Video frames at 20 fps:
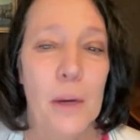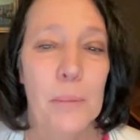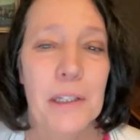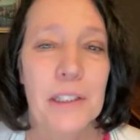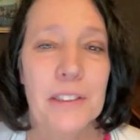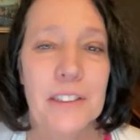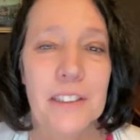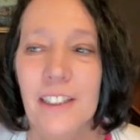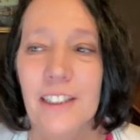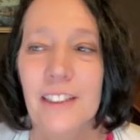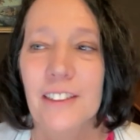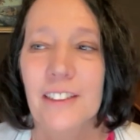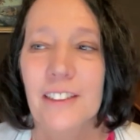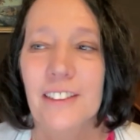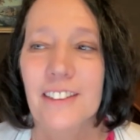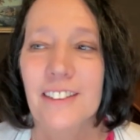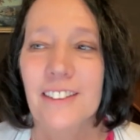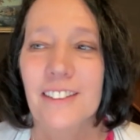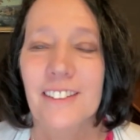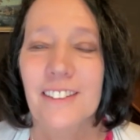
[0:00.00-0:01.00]
comments in
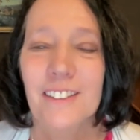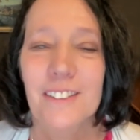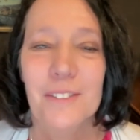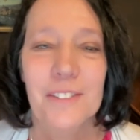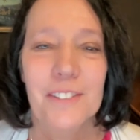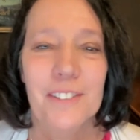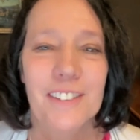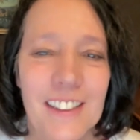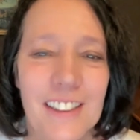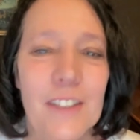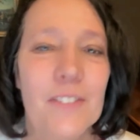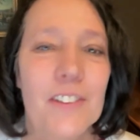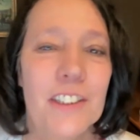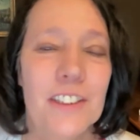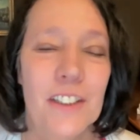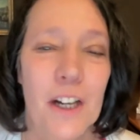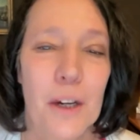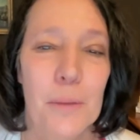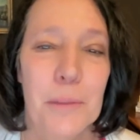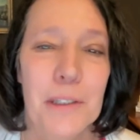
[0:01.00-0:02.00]
the leave us
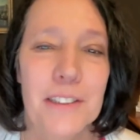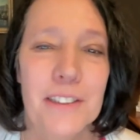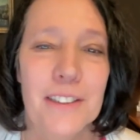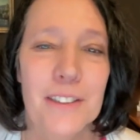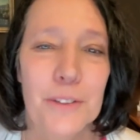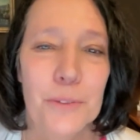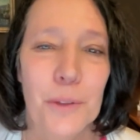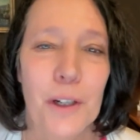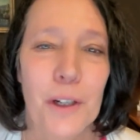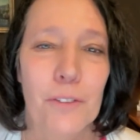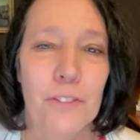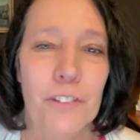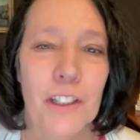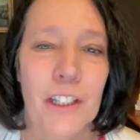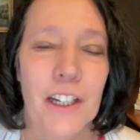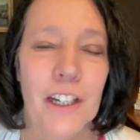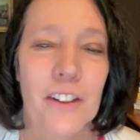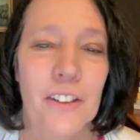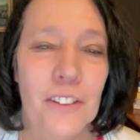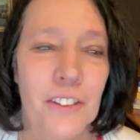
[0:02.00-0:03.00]
comments as well for
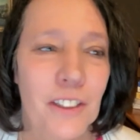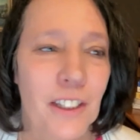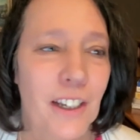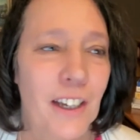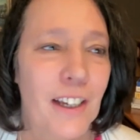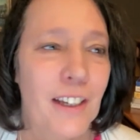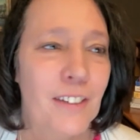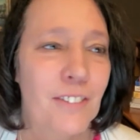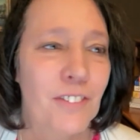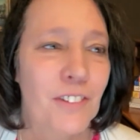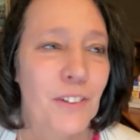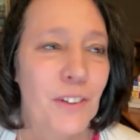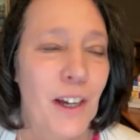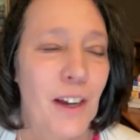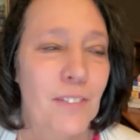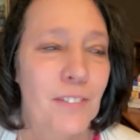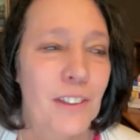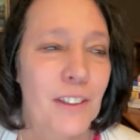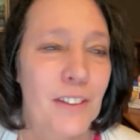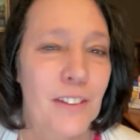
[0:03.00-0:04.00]
Carol and I if you
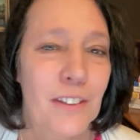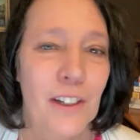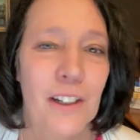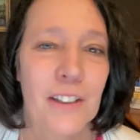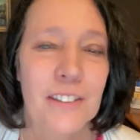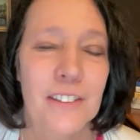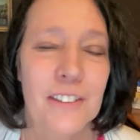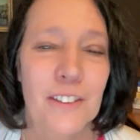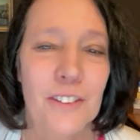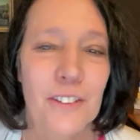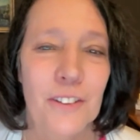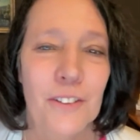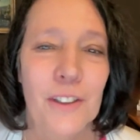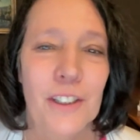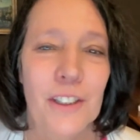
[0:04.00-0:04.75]
have any thoughts or